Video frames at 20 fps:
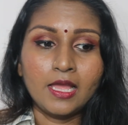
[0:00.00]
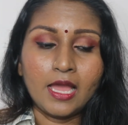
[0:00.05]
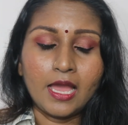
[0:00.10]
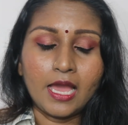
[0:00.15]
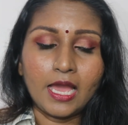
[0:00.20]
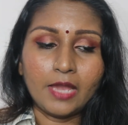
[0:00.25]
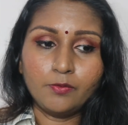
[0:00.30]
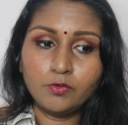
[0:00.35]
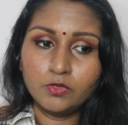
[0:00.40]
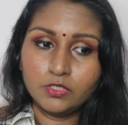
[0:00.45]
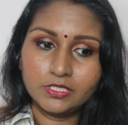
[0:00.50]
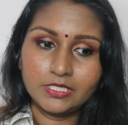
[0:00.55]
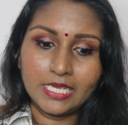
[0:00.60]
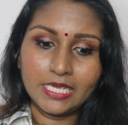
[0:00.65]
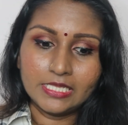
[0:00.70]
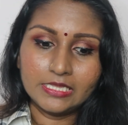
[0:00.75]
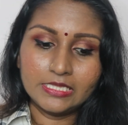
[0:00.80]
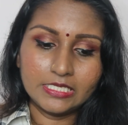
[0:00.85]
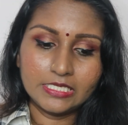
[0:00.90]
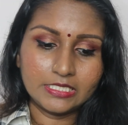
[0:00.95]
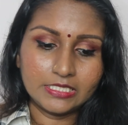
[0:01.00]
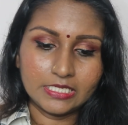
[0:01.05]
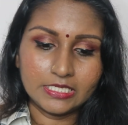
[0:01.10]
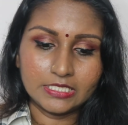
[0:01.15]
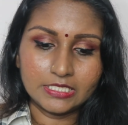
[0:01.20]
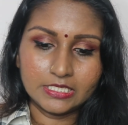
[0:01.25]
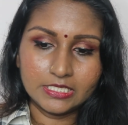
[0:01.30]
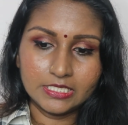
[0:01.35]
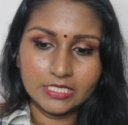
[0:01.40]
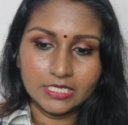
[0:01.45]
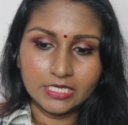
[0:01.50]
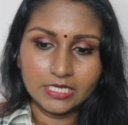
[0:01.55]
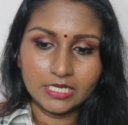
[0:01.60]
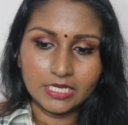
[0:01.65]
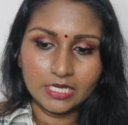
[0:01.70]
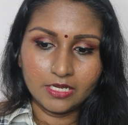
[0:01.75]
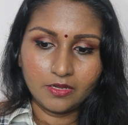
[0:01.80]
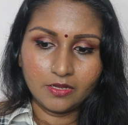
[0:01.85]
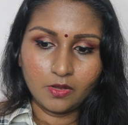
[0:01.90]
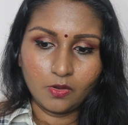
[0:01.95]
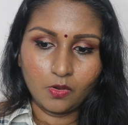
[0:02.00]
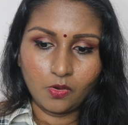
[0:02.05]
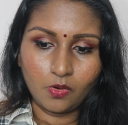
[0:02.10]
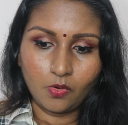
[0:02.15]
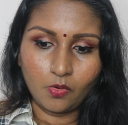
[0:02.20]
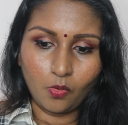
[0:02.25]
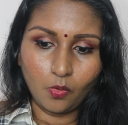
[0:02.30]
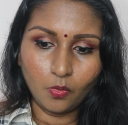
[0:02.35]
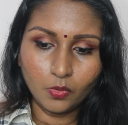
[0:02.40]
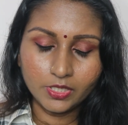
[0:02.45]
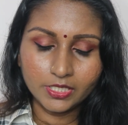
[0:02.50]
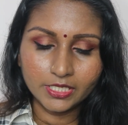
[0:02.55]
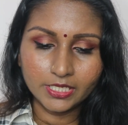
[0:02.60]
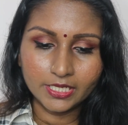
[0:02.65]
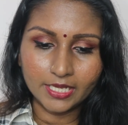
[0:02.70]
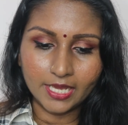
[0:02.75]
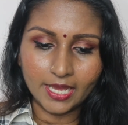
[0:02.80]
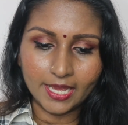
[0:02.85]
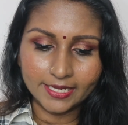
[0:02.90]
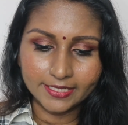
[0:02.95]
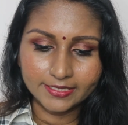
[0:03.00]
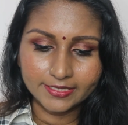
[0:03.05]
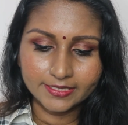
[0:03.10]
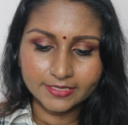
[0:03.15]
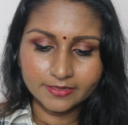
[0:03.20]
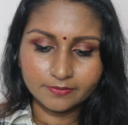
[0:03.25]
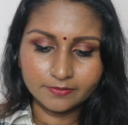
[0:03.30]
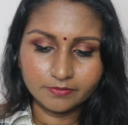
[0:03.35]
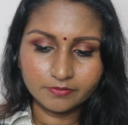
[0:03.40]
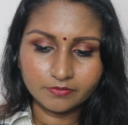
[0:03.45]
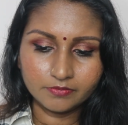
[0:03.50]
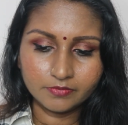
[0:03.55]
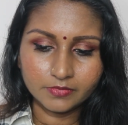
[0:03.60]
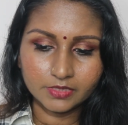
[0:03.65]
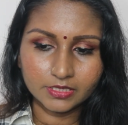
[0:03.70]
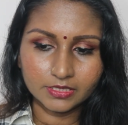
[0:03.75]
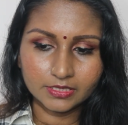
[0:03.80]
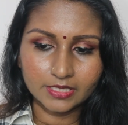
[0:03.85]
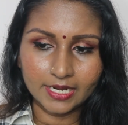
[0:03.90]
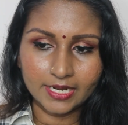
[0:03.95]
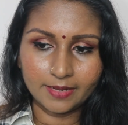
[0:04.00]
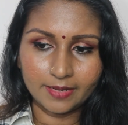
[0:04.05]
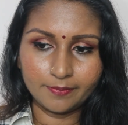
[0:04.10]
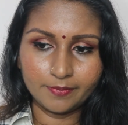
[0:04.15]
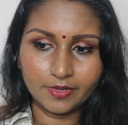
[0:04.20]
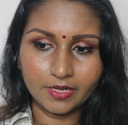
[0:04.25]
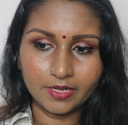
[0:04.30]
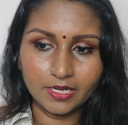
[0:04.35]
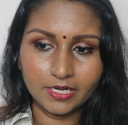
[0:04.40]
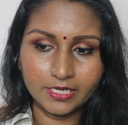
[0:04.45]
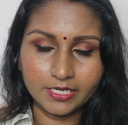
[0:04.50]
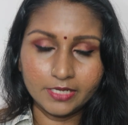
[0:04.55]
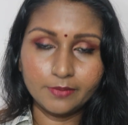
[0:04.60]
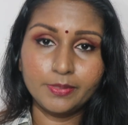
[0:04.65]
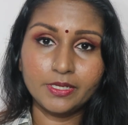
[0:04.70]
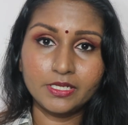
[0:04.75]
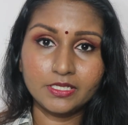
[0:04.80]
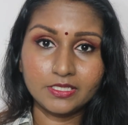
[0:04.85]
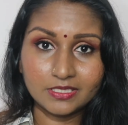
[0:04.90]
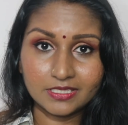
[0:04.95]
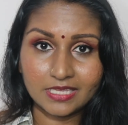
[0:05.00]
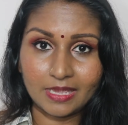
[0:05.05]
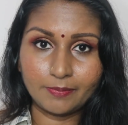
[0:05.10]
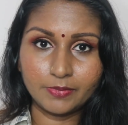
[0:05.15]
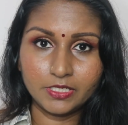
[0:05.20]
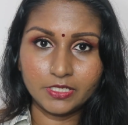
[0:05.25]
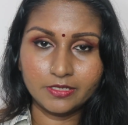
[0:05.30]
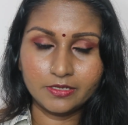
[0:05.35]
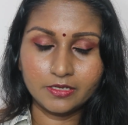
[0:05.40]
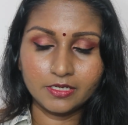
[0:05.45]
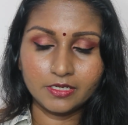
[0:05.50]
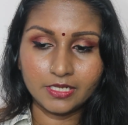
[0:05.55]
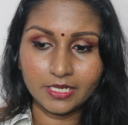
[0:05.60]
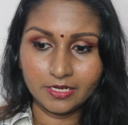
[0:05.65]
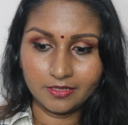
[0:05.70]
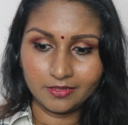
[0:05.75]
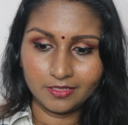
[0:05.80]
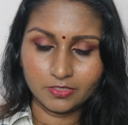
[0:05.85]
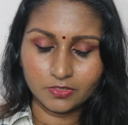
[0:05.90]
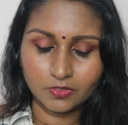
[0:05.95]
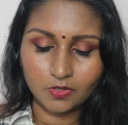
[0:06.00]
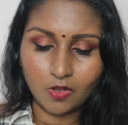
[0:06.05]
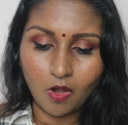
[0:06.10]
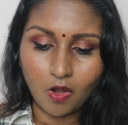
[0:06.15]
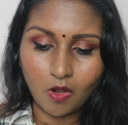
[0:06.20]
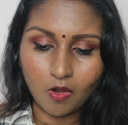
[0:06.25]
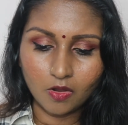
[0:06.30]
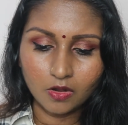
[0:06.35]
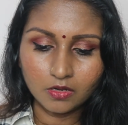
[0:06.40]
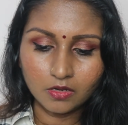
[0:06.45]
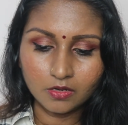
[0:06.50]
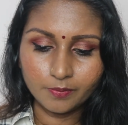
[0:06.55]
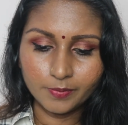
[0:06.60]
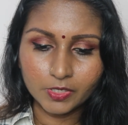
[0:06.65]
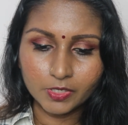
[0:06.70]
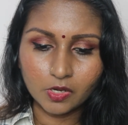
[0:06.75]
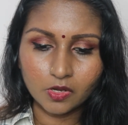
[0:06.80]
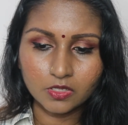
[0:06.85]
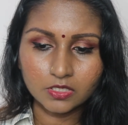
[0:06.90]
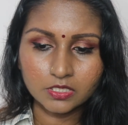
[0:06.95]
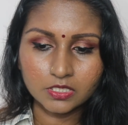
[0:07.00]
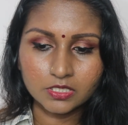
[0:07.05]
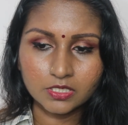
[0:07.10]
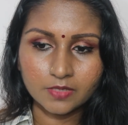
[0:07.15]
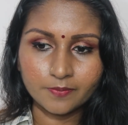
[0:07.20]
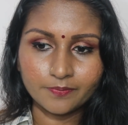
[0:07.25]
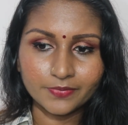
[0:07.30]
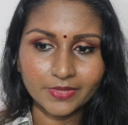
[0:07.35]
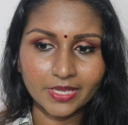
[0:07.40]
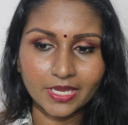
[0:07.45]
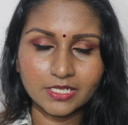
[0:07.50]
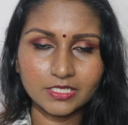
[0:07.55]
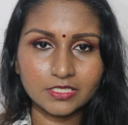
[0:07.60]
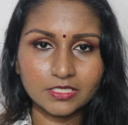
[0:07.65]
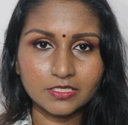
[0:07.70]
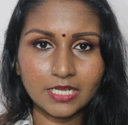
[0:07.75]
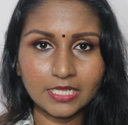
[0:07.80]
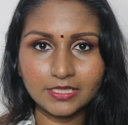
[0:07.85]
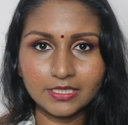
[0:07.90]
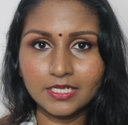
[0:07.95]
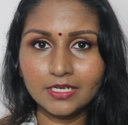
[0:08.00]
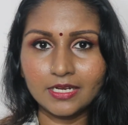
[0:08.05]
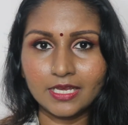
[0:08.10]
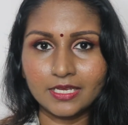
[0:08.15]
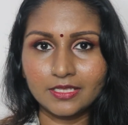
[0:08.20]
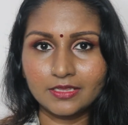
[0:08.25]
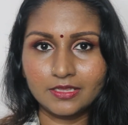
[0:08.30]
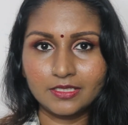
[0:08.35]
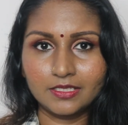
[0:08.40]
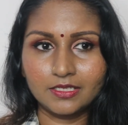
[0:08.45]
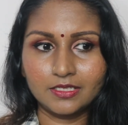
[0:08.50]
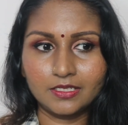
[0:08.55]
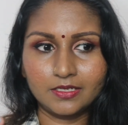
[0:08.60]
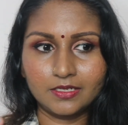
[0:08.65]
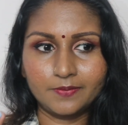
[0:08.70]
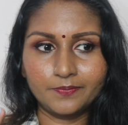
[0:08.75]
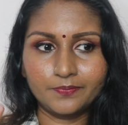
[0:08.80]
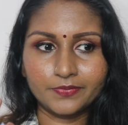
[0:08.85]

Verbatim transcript: I would say this is the only item that I'm a little bit skeptical in this haul because it's nothing like the